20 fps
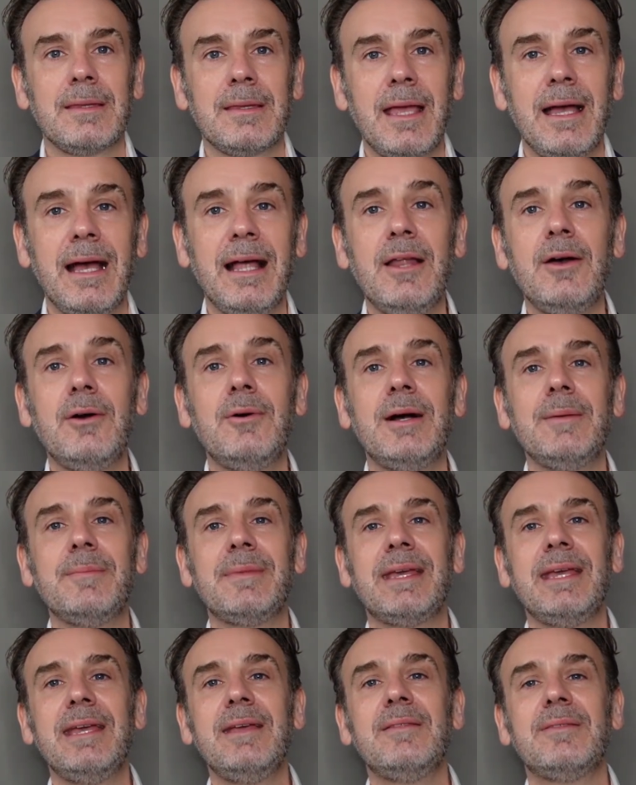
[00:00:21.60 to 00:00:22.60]
Hello, I'm
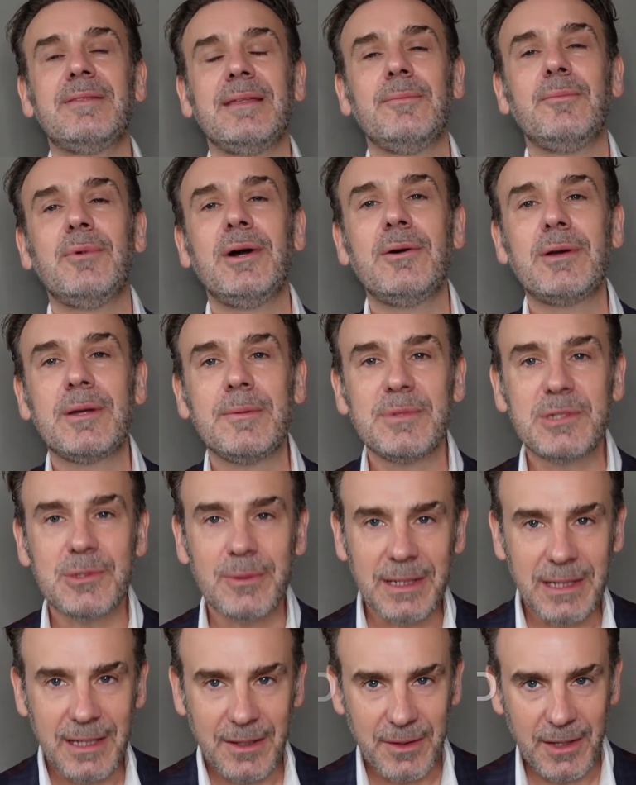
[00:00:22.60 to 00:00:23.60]
Keith, and welcome to
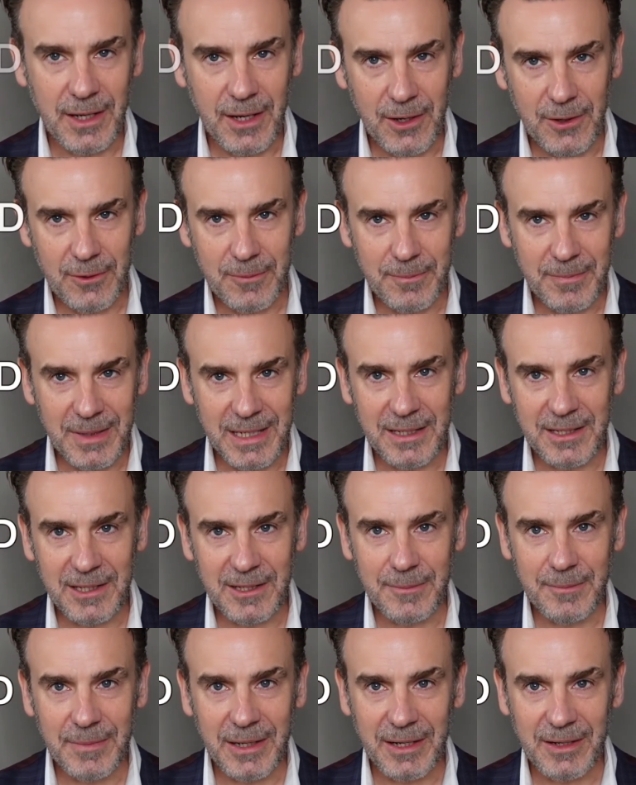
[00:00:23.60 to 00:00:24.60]
another Home
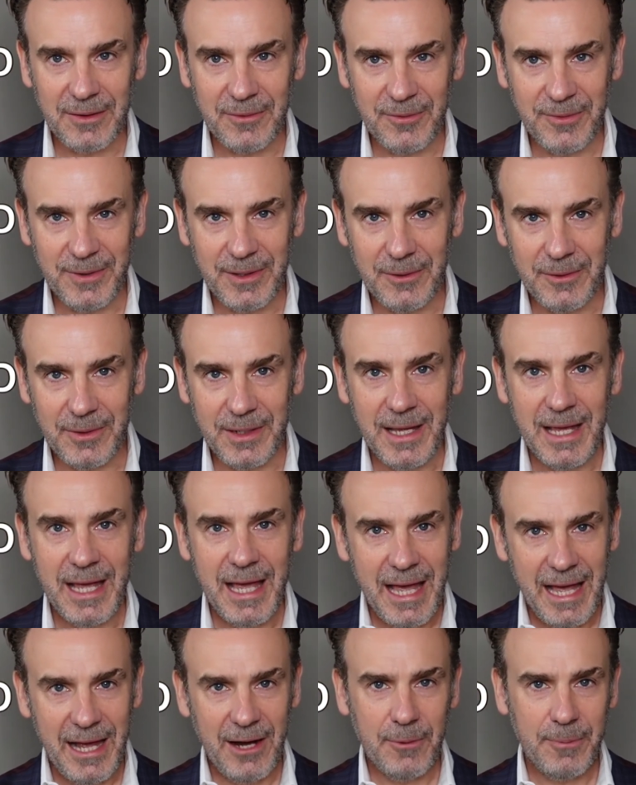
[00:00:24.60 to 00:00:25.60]
Media Minefield,
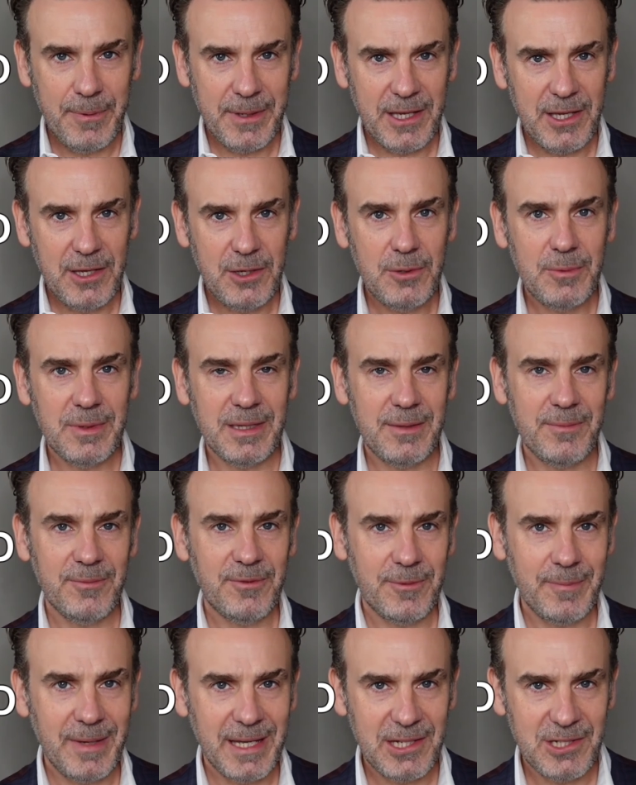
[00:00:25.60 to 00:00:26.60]
helping you with
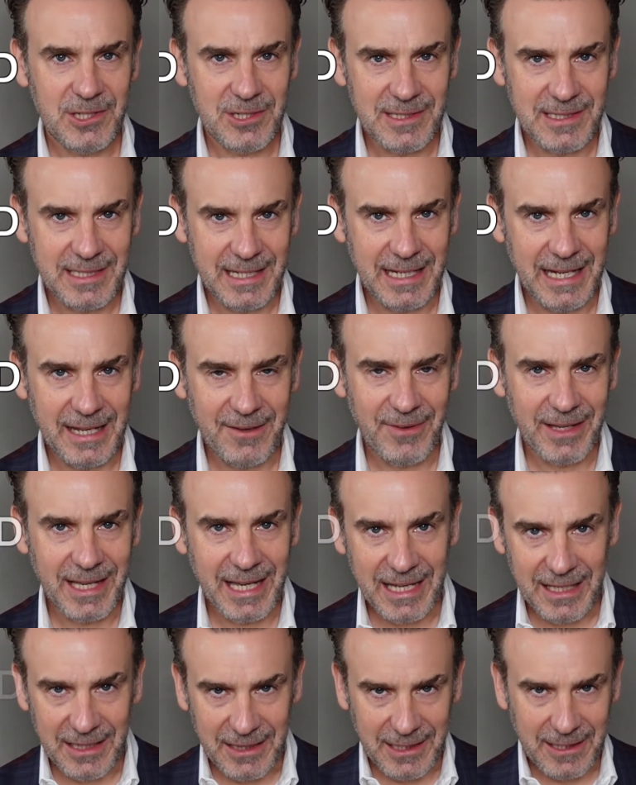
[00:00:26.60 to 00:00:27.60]
information to
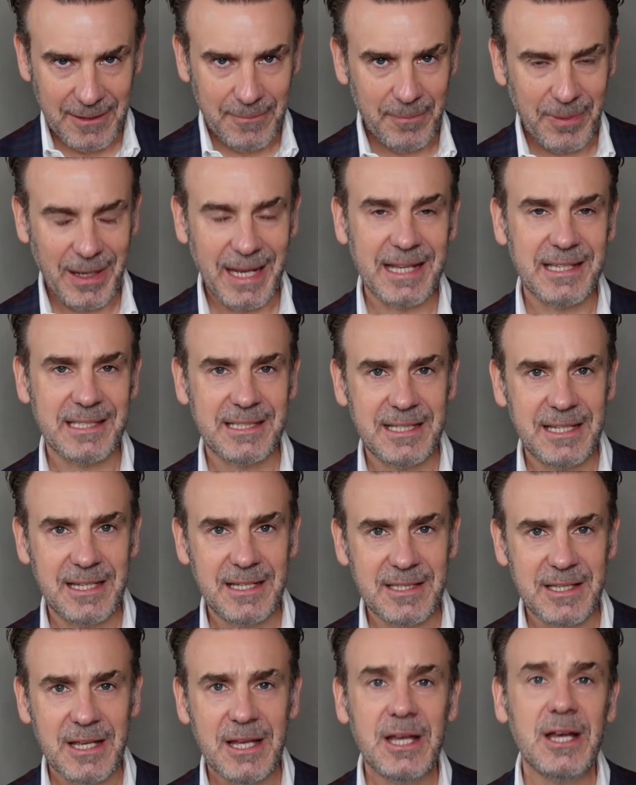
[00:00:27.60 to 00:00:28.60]
navigate the
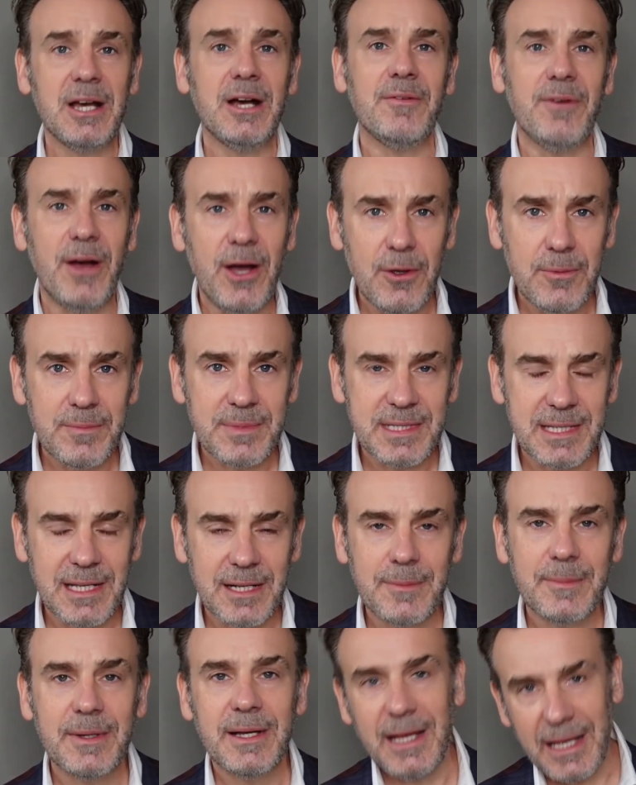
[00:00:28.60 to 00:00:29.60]
complexities of home
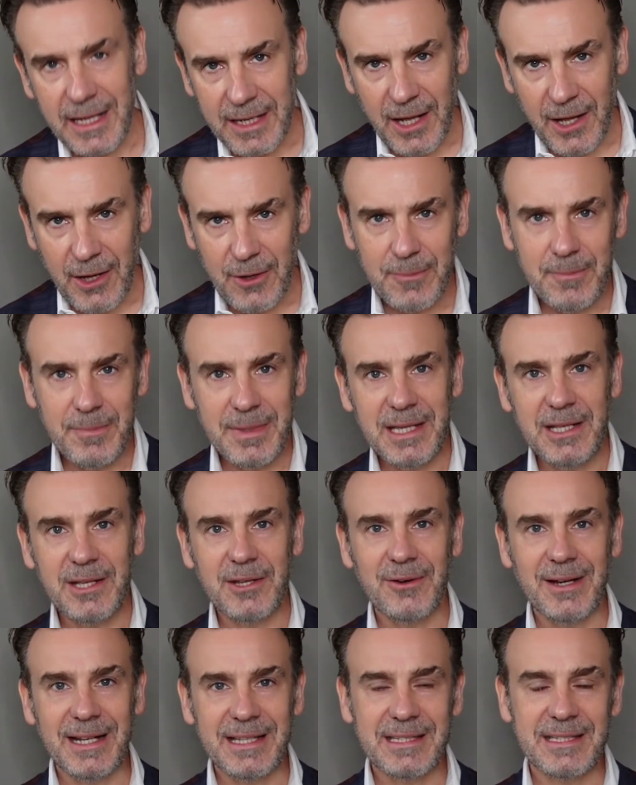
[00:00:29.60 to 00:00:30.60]
cinema and home
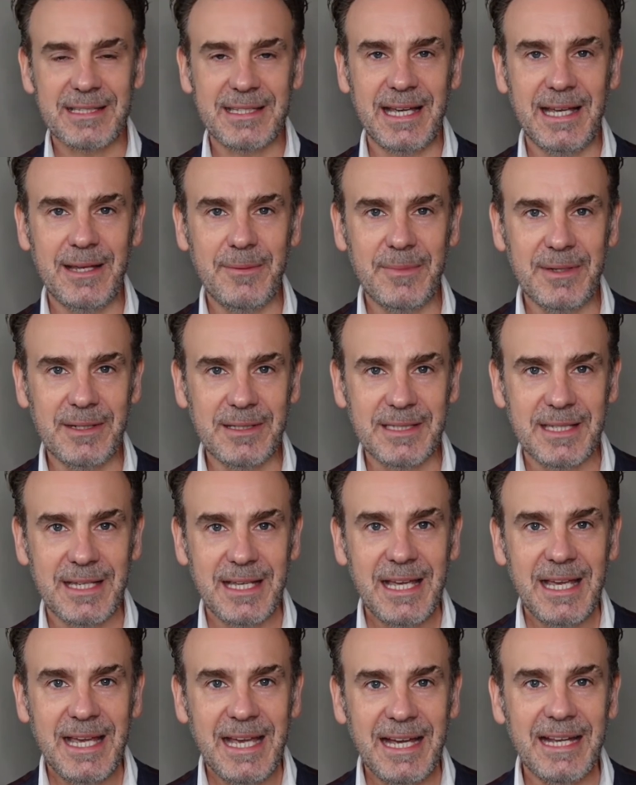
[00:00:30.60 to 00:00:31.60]
media entertainment.
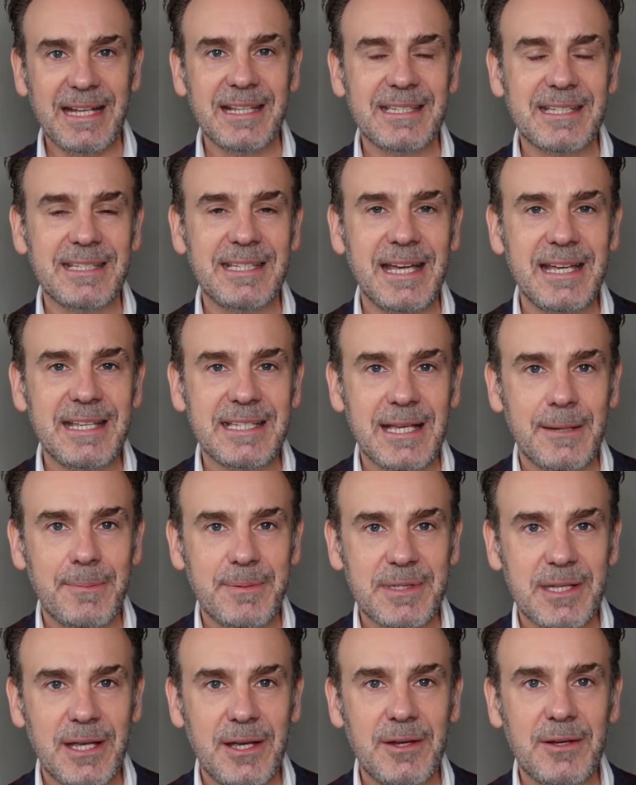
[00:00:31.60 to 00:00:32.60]
And in today's
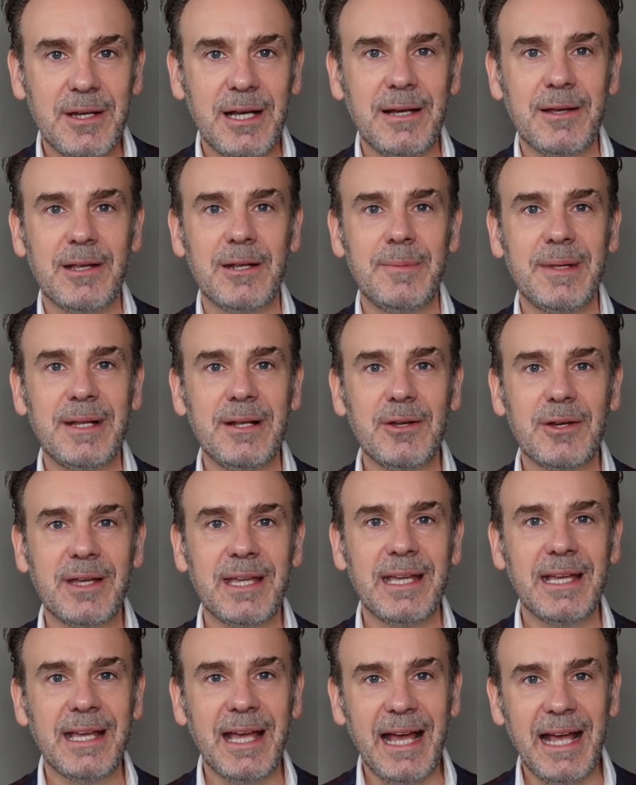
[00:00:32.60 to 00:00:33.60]
episode, I'm going to be
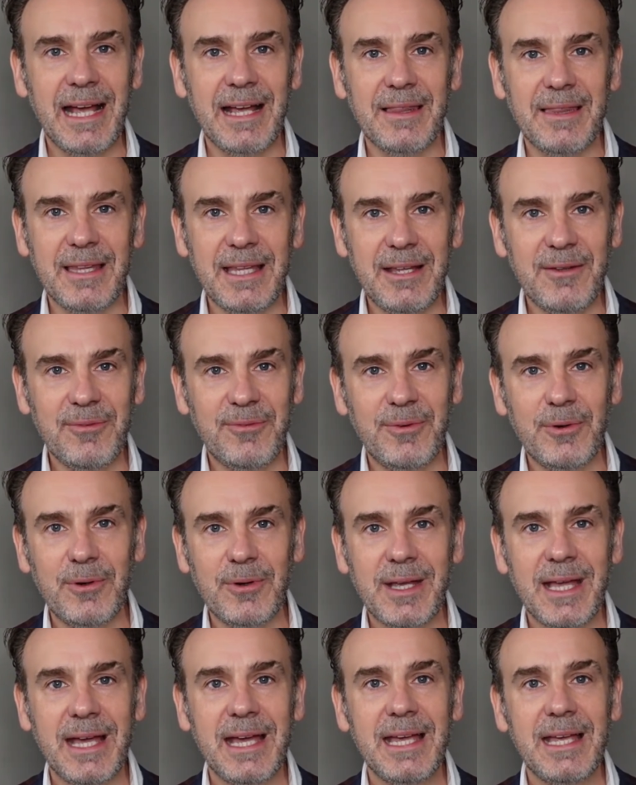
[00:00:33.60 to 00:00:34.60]
looking at the
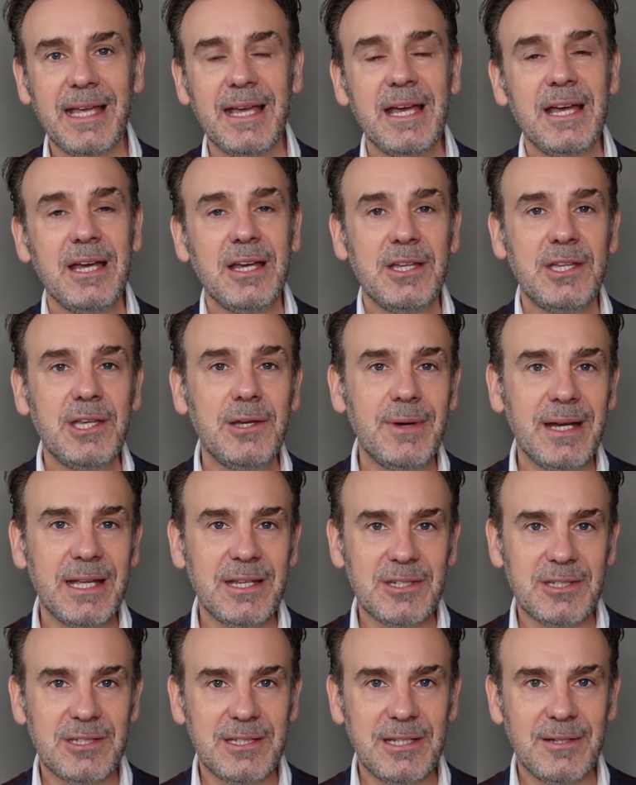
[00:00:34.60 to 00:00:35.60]
4K
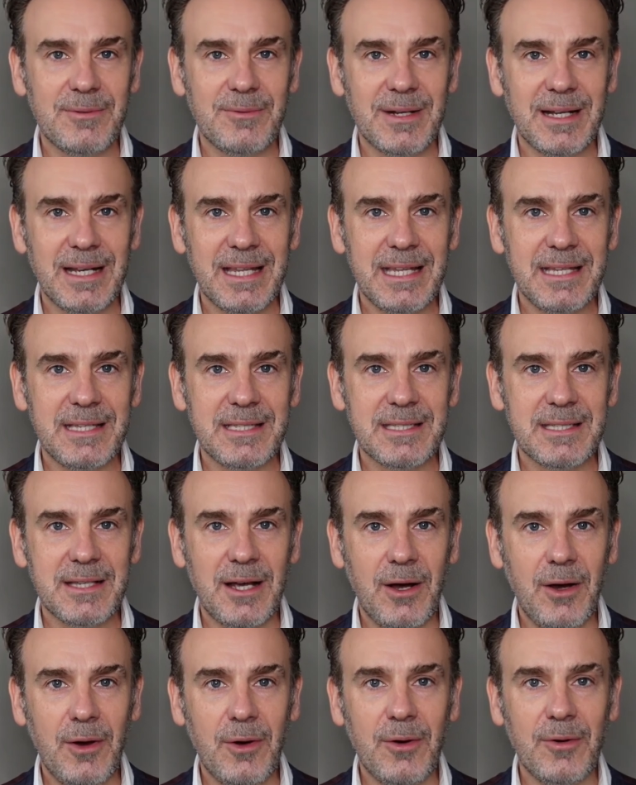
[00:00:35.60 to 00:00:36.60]
UHD release
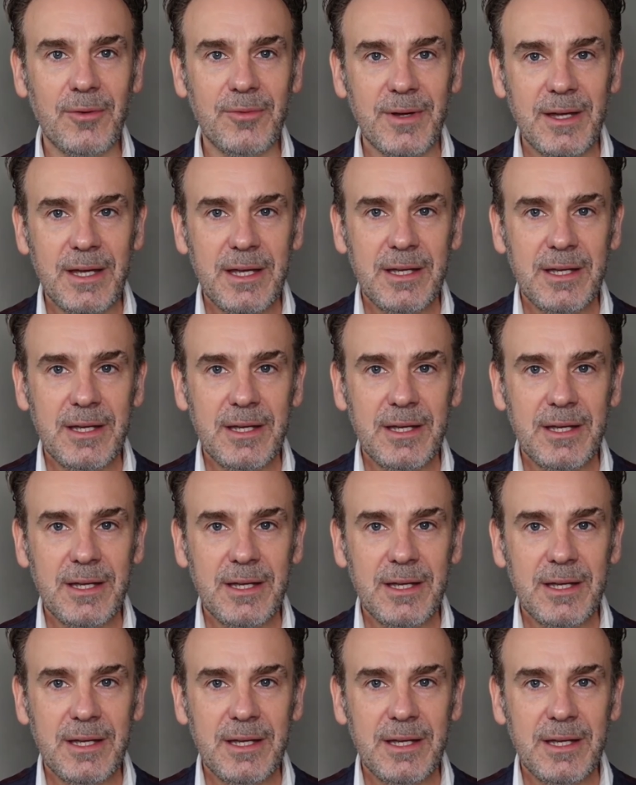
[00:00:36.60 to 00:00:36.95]
of